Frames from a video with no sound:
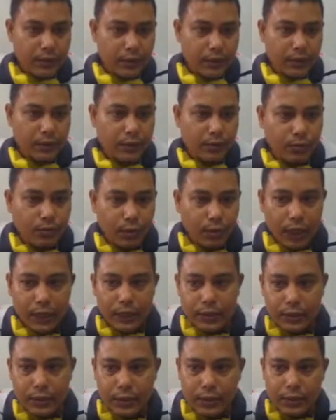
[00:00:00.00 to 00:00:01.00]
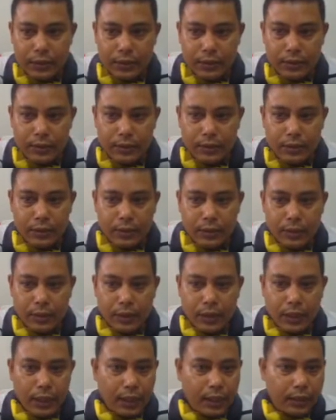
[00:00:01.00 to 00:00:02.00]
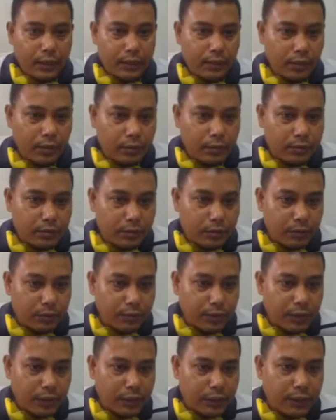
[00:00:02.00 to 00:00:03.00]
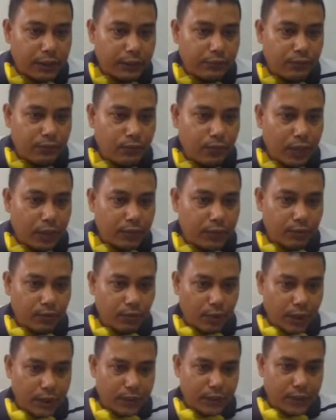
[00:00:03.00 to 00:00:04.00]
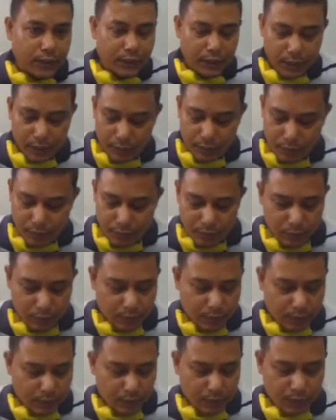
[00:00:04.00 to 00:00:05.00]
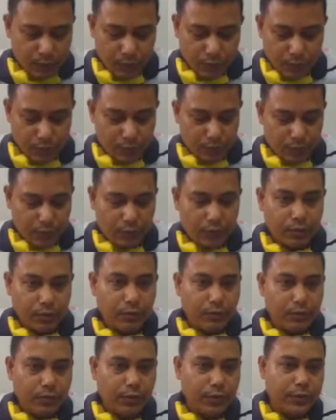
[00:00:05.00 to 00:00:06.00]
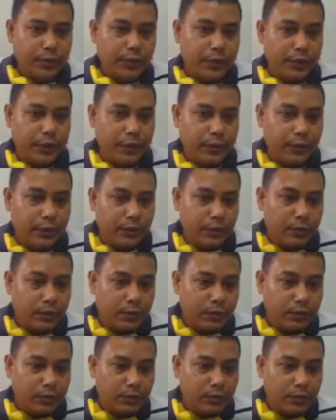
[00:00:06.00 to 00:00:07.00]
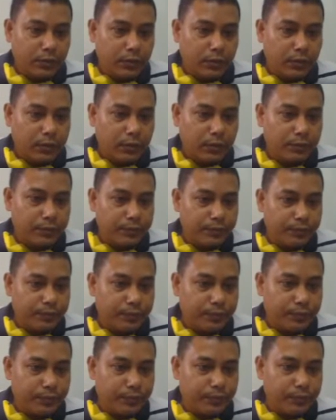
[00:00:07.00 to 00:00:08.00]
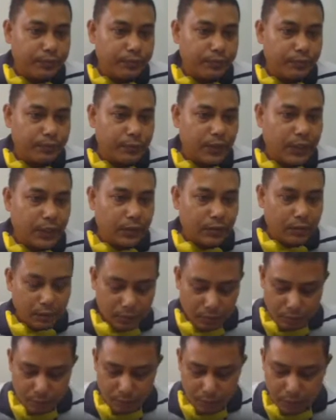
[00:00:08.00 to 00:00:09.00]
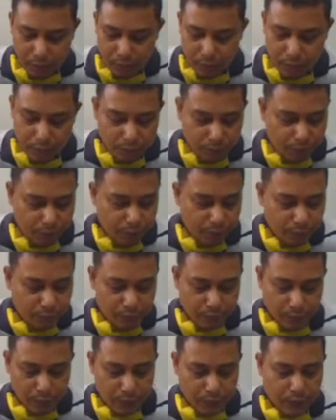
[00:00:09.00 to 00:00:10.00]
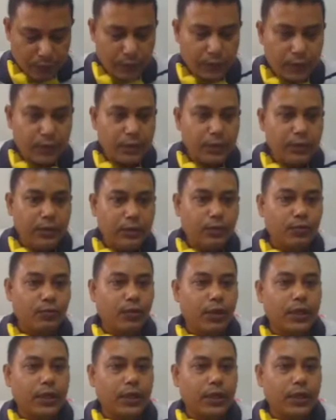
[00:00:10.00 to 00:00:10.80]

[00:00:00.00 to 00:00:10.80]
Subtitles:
quad, and also we'll give one quad here, so it will look good. So here also we can give one quad.